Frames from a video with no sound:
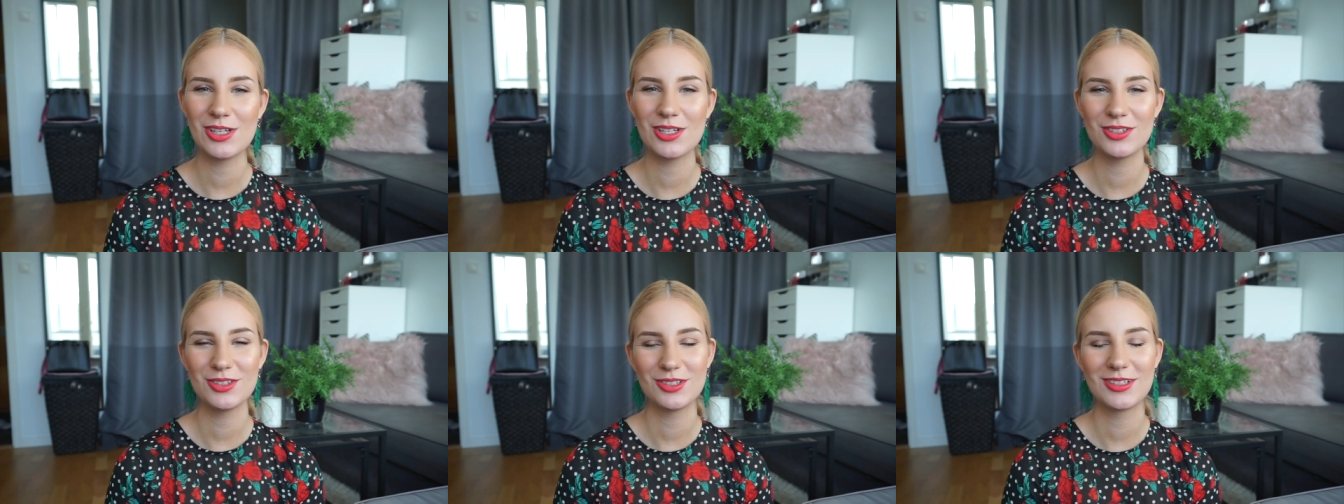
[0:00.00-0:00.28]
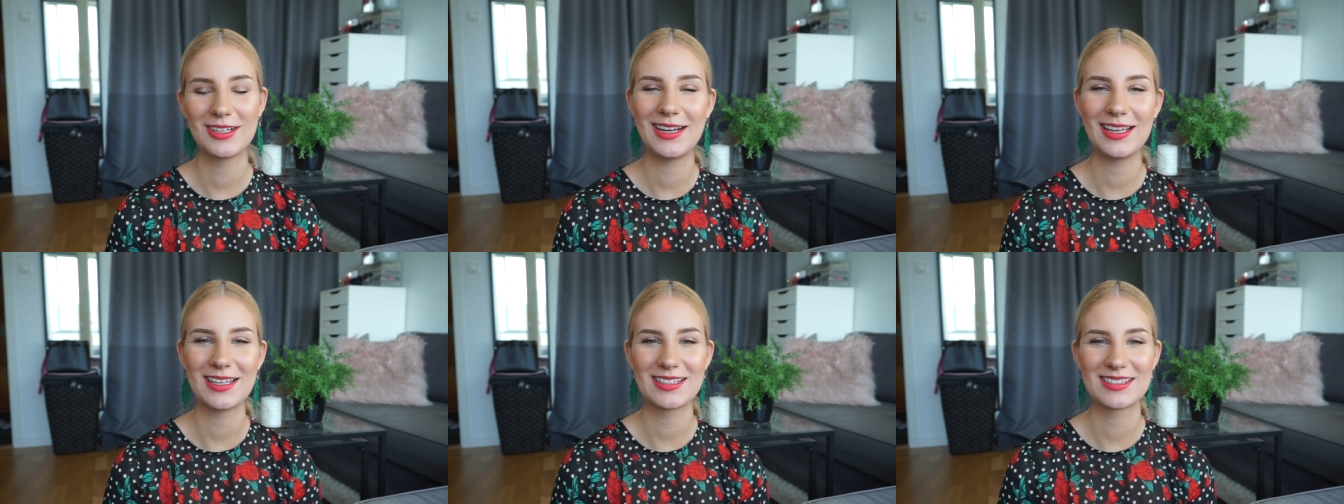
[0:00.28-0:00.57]
on to
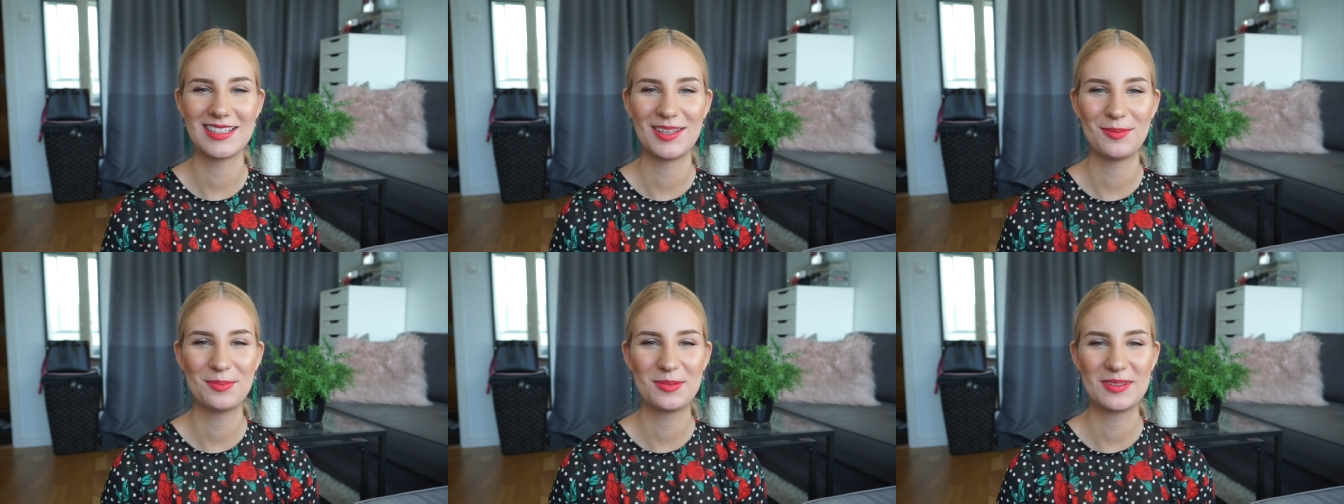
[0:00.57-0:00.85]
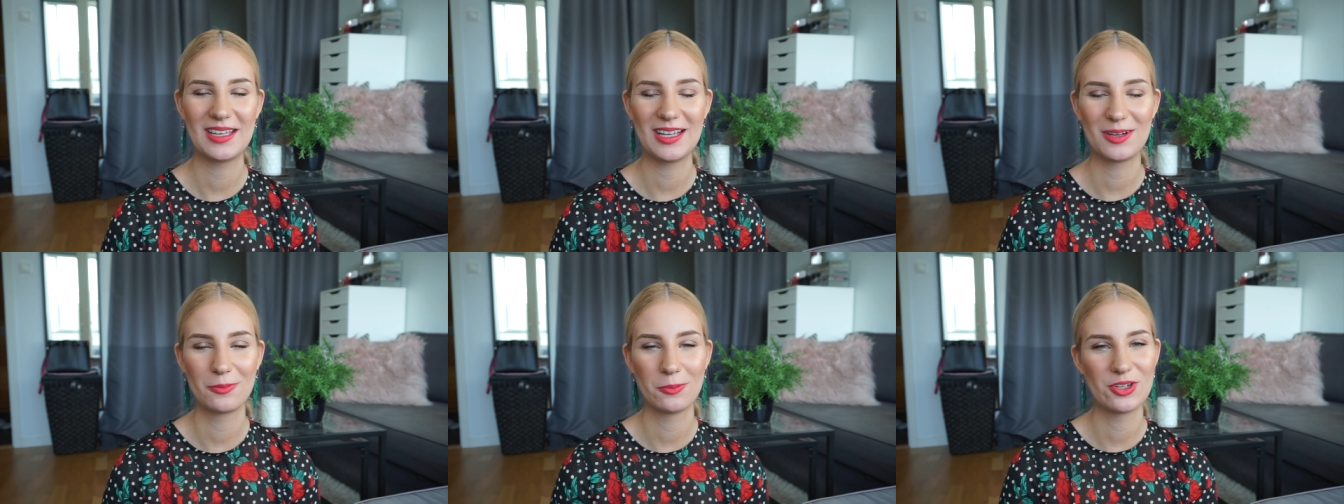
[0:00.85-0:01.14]
the next
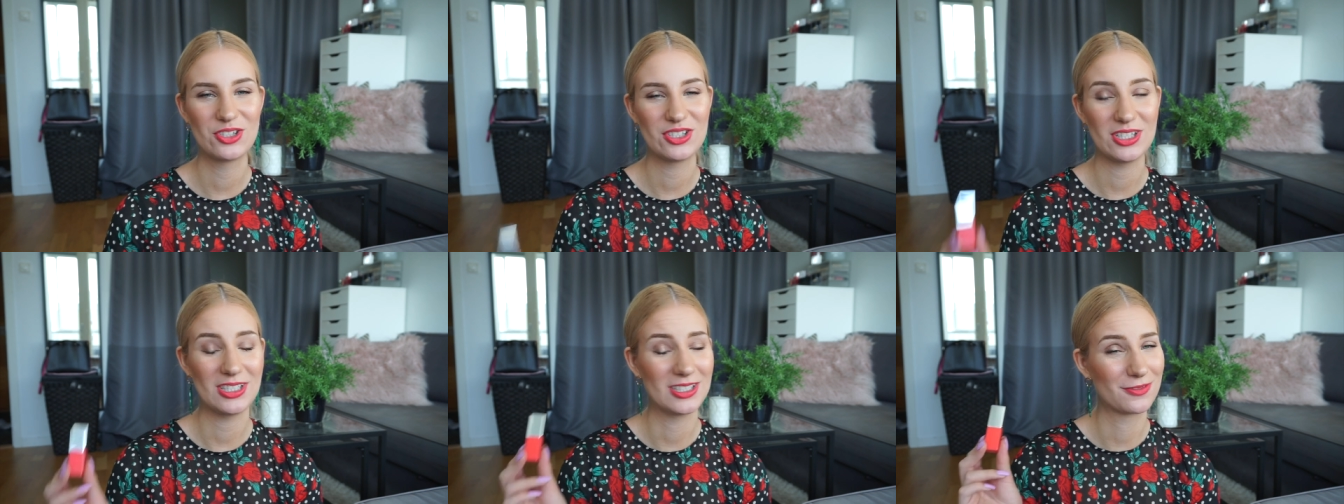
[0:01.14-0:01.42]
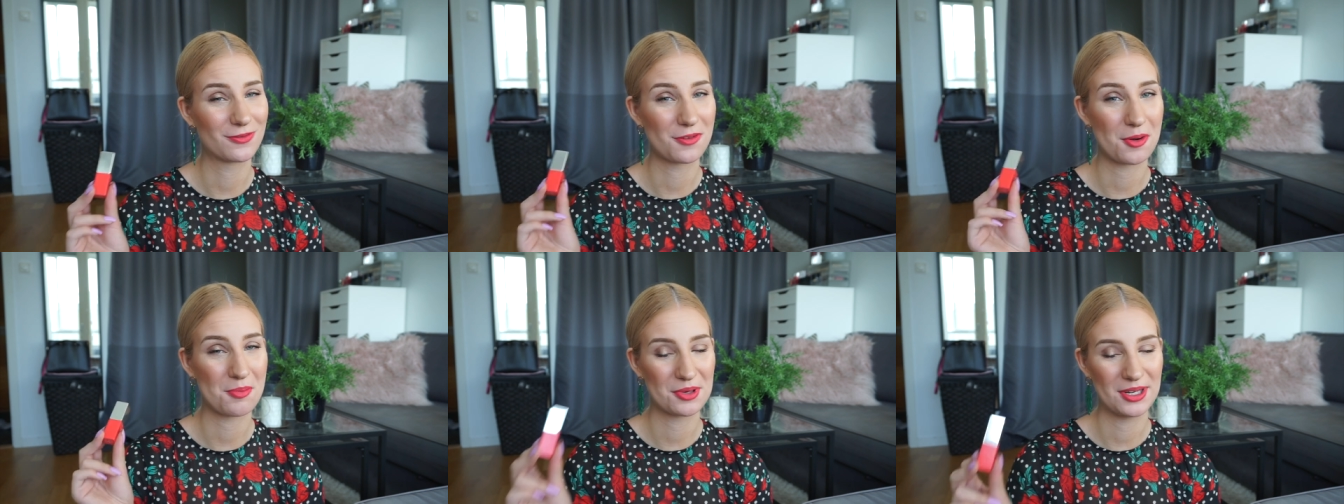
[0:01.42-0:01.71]
lipstick, which is
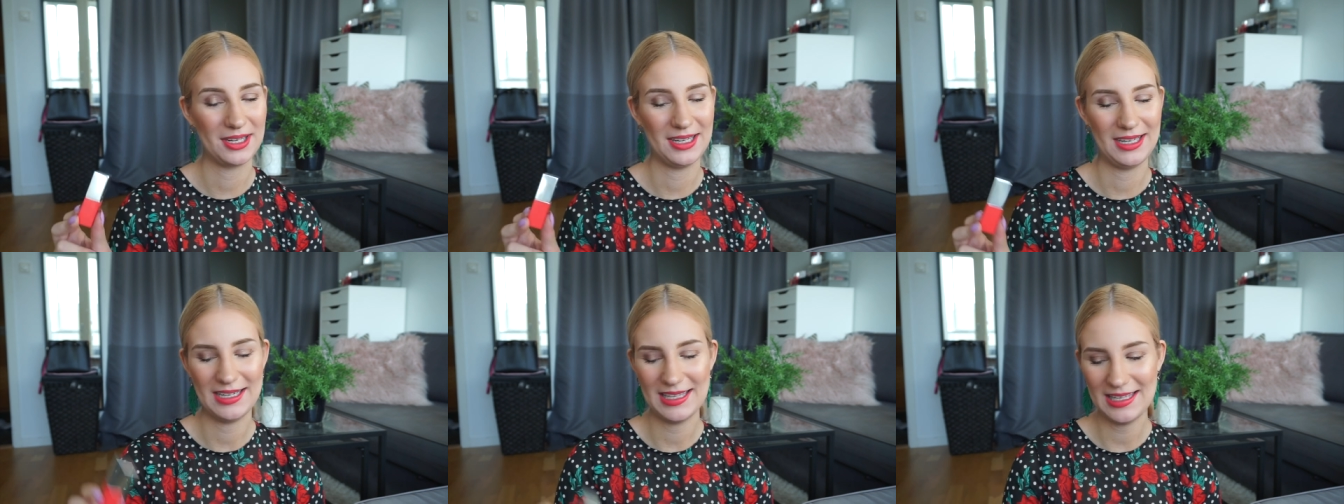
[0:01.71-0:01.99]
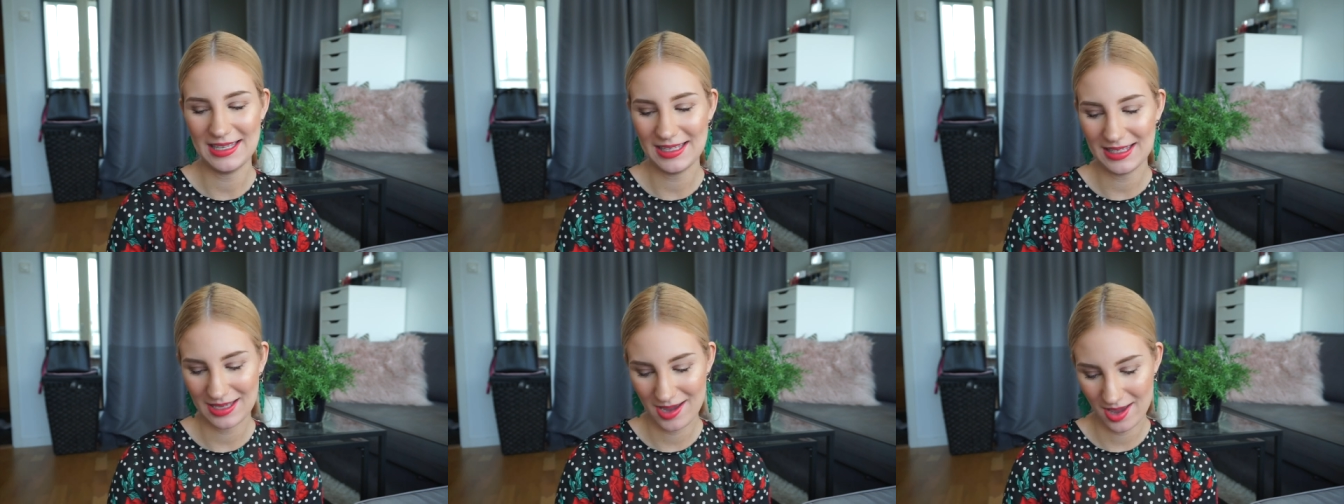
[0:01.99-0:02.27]
from Clinique,